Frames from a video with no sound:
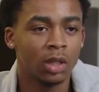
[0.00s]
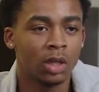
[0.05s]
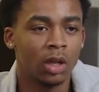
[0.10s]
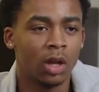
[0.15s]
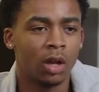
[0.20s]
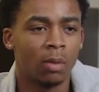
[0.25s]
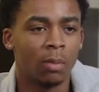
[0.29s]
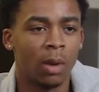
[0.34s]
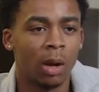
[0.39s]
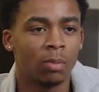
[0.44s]

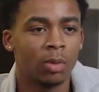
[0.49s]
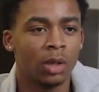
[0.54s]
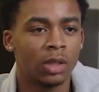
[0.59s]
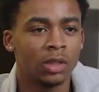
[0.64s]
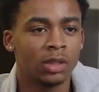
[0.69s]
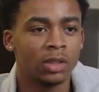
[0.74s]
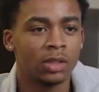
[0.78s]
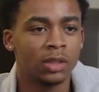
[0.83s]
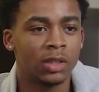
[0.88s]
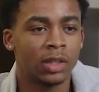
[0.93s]
My
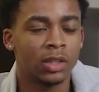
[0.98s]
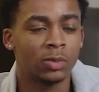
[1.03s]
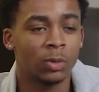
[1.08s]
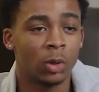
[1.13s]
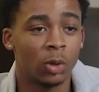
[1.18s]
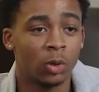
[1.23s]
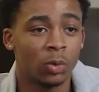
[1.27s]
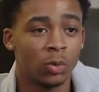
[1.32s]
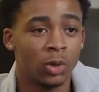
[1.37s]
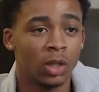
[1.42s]
brothers, they
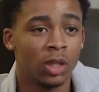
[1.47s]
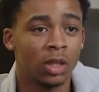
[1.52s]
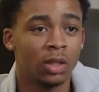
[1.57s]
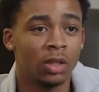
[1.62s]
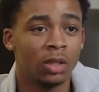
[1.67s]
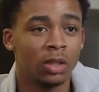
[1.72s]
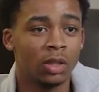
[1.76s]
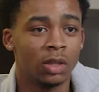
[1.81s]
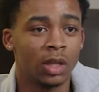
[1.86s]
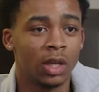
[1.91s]
smoke
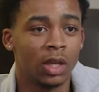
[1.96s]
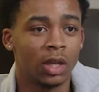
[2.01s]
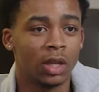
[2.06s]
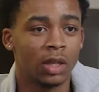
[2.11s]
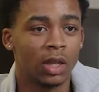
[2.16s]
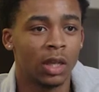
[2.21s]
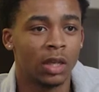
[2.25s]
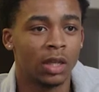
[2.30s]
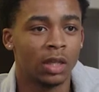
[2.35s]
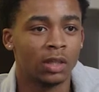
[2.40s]
weed, and then
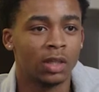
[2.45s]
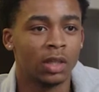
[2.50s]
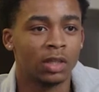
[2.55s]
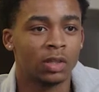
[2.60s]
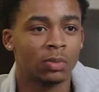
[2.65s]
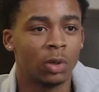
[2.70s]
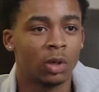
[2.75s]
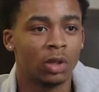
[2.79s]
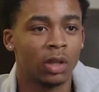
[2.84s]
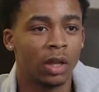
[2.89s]
like they
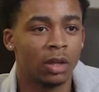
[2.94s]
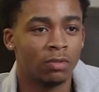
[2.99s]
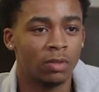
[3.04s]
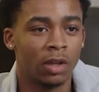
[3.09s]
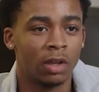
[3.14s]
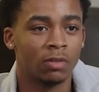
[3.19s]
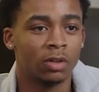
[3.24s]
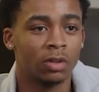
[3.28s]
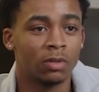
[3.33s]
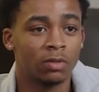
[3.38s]
smoke like
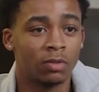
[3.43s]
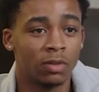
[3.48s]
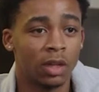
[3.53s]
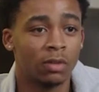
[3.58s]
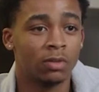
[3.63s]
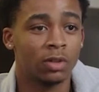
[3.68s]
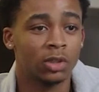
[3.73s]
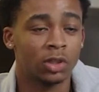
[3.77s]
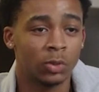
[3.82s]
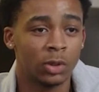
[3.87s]
flavored
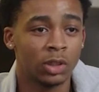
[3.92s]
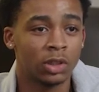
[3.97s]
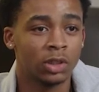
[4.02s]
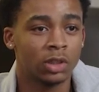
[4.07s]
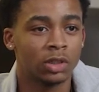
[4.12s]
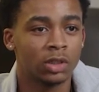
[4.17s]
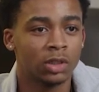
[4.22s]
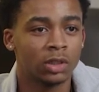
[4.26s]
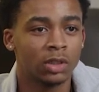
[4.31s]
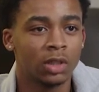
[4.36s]

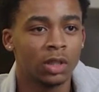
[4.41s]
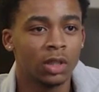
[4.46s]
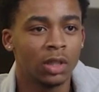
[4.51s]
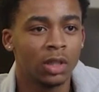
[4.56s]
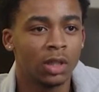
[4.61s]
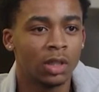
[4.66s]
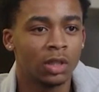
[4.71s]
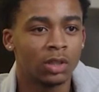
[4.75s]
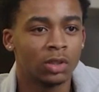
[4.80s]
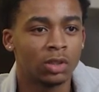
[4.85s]
swishers.
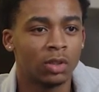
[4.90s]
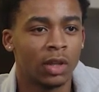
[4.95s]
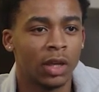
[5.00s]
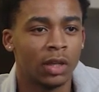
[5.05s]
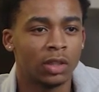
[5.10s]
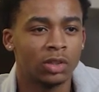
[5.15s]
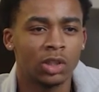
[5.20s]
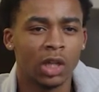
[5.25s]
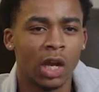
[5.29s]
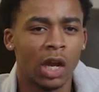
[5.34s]
So
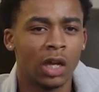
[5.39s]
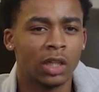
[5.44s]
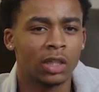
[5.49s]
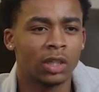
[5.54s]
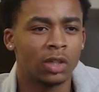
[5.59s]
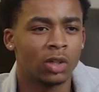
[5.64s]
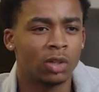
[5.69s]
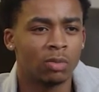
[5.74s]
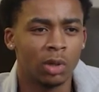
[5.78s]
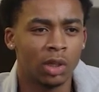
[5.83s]
like
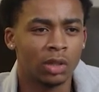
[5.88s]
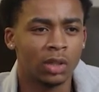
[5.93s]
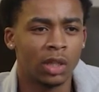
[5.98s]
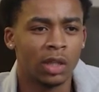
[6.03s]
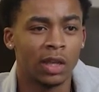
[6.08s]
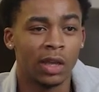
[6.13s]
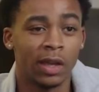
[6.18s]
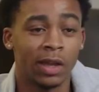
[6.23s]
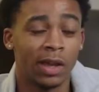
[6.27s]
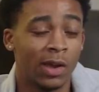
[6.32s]
chocolate or birthday
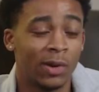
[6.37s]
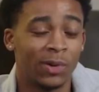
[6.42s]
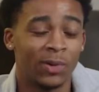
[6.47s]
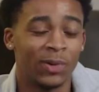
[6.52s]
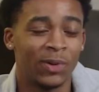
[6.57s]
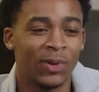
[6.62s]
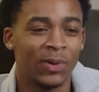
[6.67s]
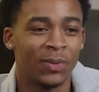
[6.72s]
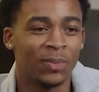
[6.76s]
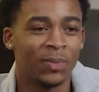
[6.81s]
cake, I don't
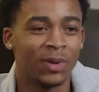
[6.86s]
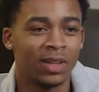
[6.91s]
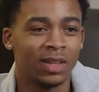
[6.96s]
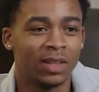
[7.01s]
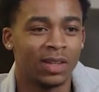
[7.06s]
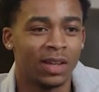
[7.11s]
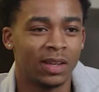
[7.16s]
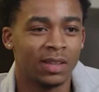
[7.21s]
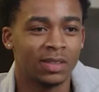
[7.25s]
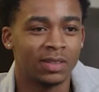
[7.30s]
know, but
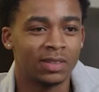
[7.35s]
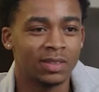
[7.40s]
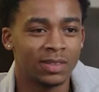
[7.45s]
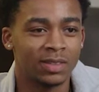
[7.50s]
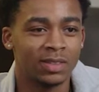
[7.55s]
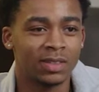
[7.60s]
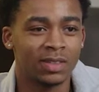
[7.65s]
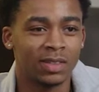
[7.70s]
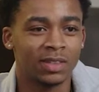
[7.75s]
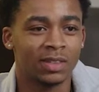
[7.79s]
like
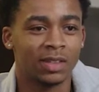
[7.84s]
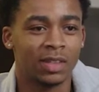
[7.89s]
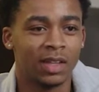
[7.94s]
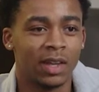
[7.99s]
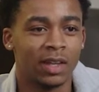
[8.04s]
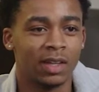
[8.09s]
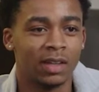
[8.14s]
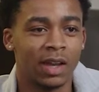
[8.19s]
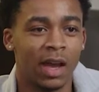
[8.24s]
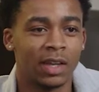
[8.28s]
it's
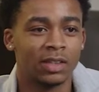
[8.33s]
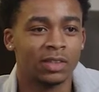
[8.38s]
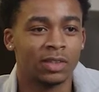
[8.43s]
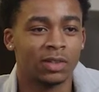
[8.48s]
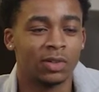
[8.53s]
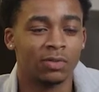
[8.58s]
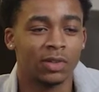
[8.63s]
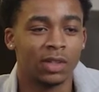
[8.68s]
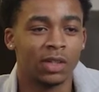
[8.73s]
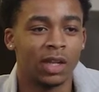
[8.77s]
like icing
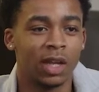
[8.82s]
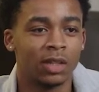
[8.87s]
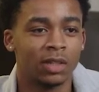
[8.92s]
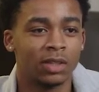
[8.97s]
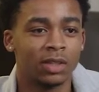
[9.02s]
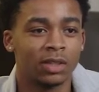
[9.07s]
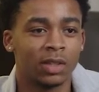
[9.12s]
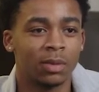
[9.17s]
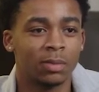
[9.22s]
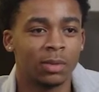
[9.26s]
or vanilla
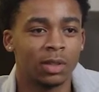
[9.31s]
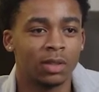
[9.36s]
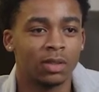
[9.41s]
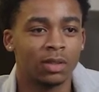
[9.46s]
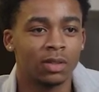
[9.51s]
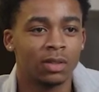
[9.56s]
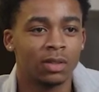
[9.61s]
or something.